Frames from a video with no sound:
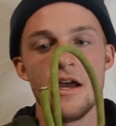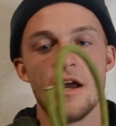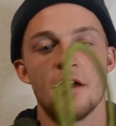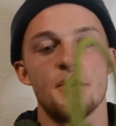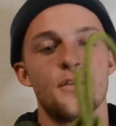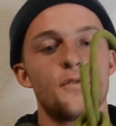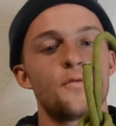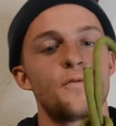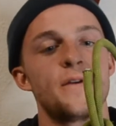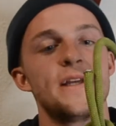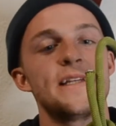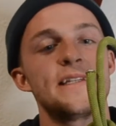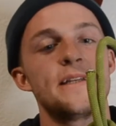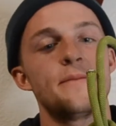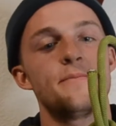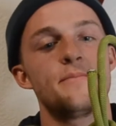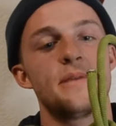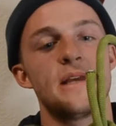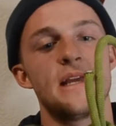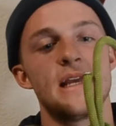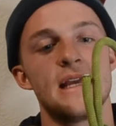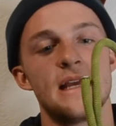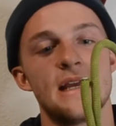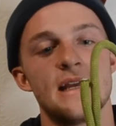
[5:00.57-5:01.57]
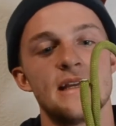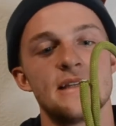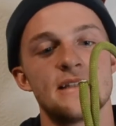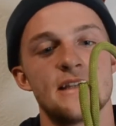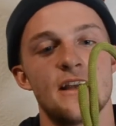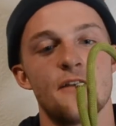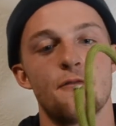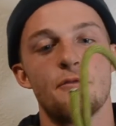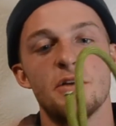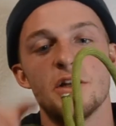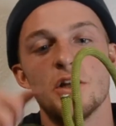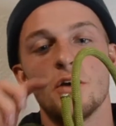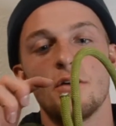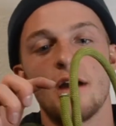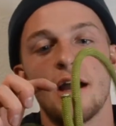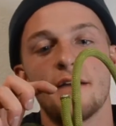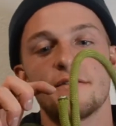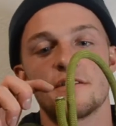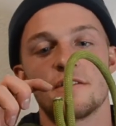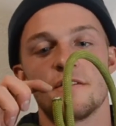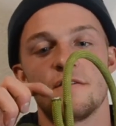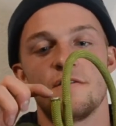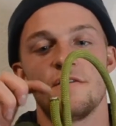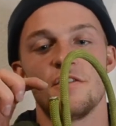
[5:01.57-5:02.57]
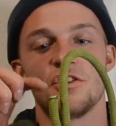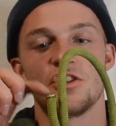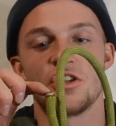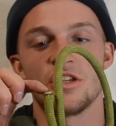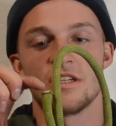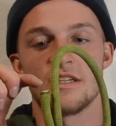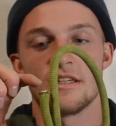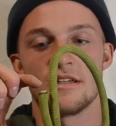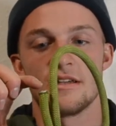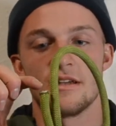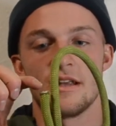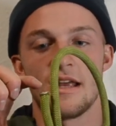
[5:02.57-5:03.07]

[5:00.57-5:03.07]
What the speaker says: The reason being is if we don't have sufficient